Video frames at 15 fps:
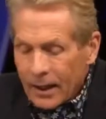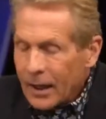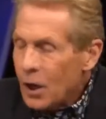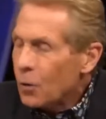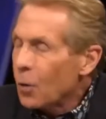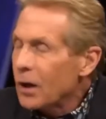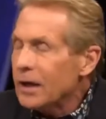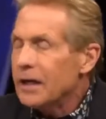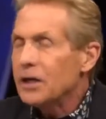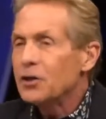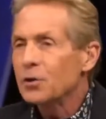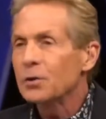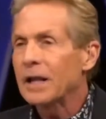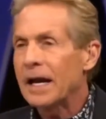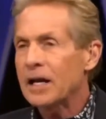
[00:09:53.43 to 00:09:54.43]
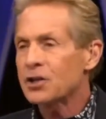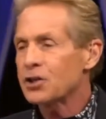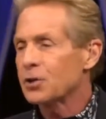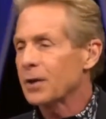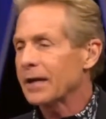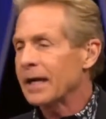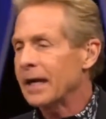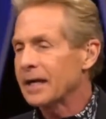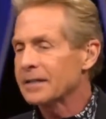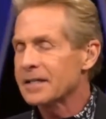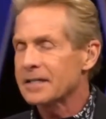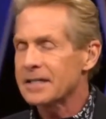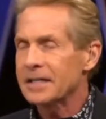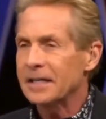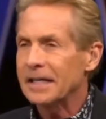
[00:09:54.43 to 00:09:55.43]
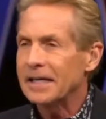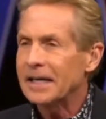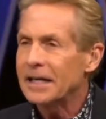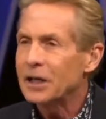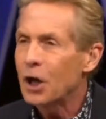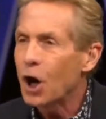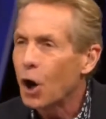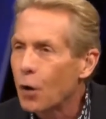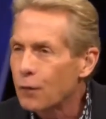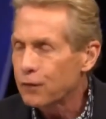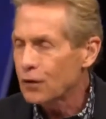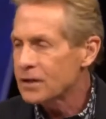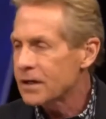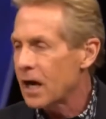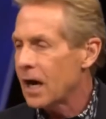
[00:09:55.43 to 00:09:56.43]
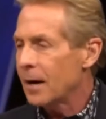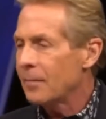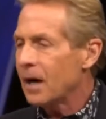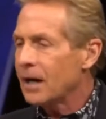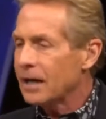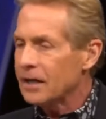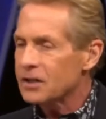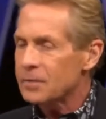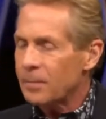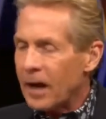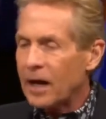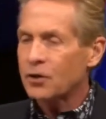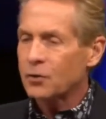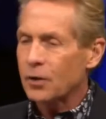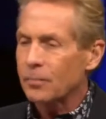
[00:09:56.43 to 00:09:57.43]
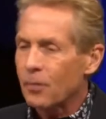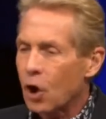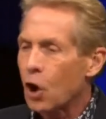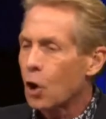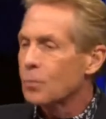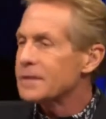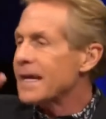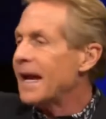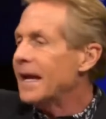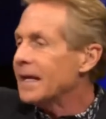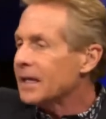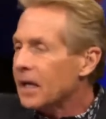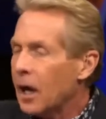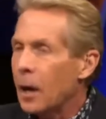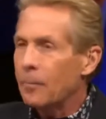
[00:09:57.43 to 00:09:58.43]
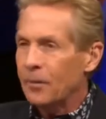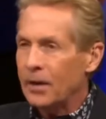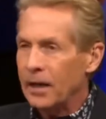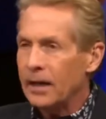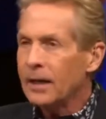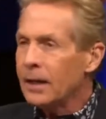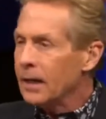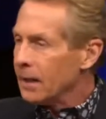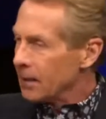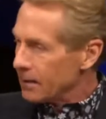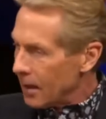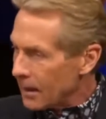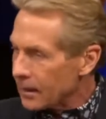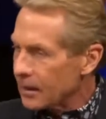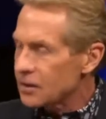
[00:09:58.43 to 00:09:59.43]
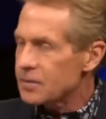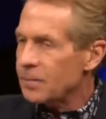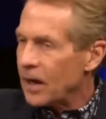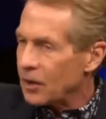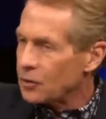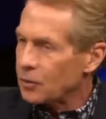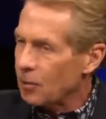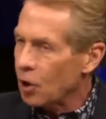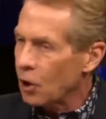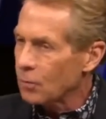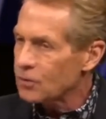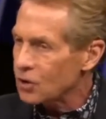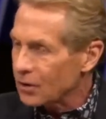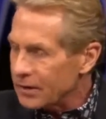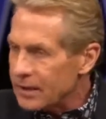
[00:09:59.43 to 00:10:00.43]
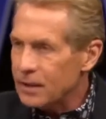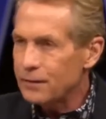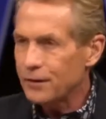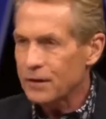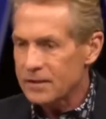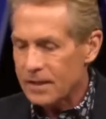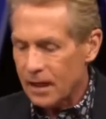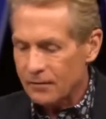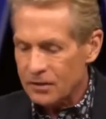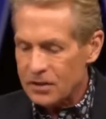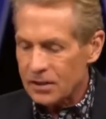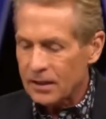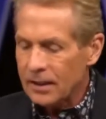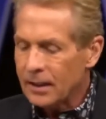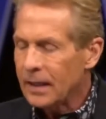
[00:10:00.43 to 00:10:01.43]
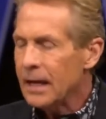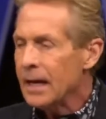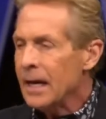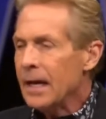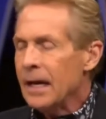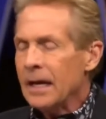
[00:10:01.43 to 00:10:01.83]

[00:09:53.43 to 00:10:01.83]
What did he do last year at Kansas City in overtime against Patrick Mahomes and company? Not against Patrick Mahomes on defense, obviously. Mm -hmm.